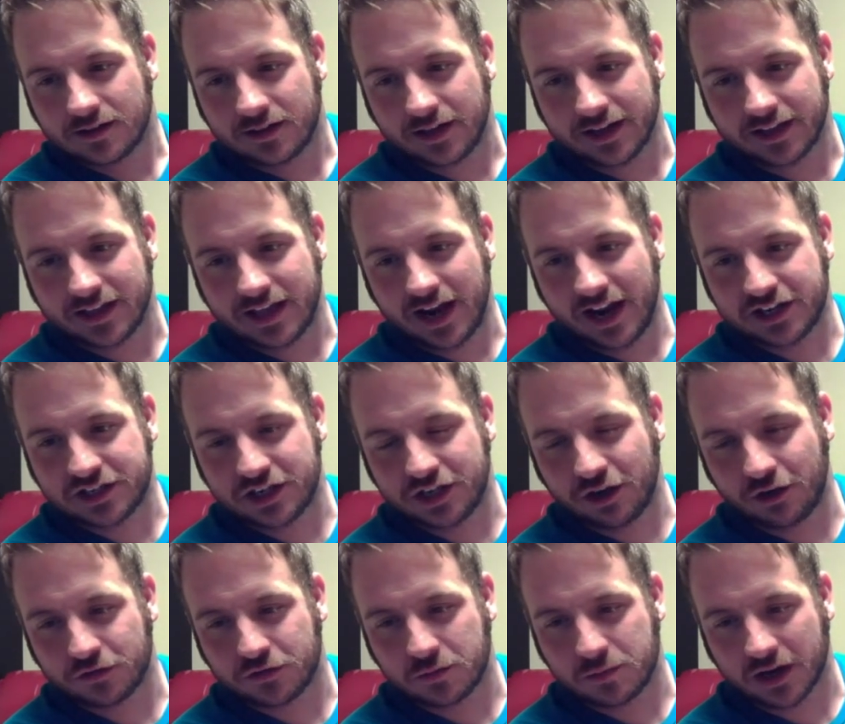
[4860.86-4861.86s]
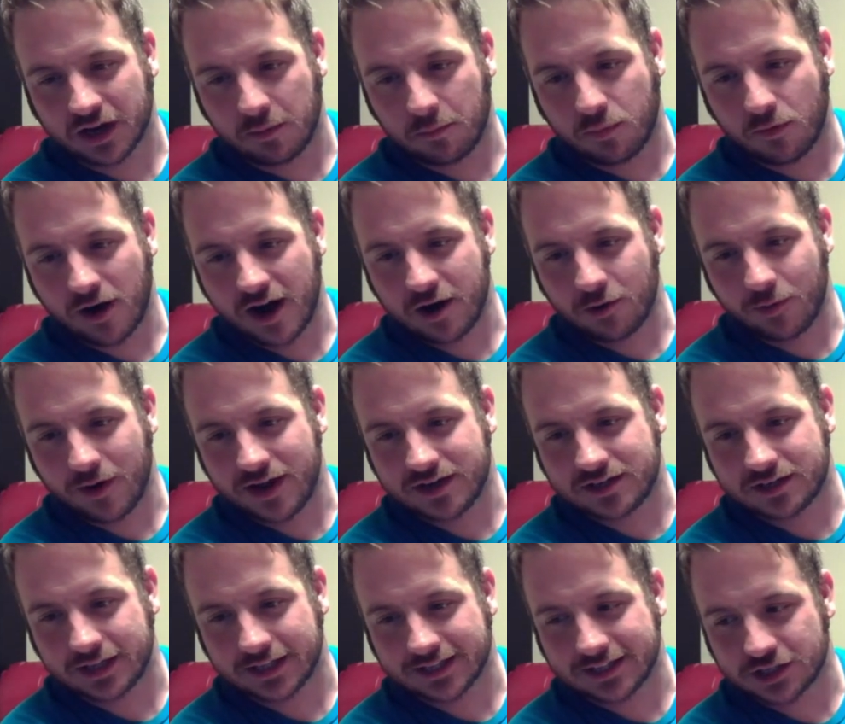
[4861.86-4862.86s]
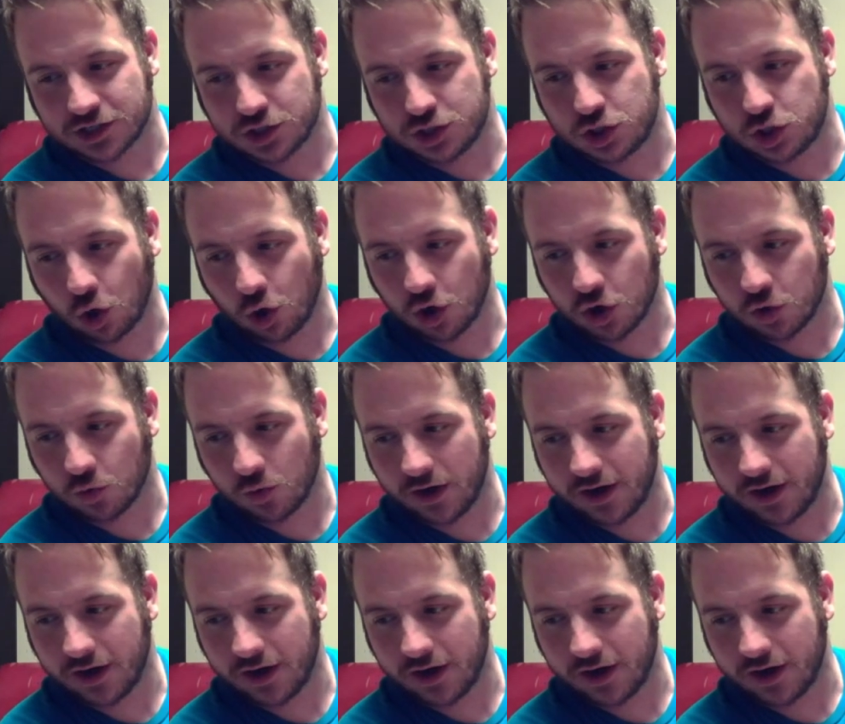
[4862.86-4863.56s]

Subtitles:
Like, it actually goes from, like, a bright red to, like, this dark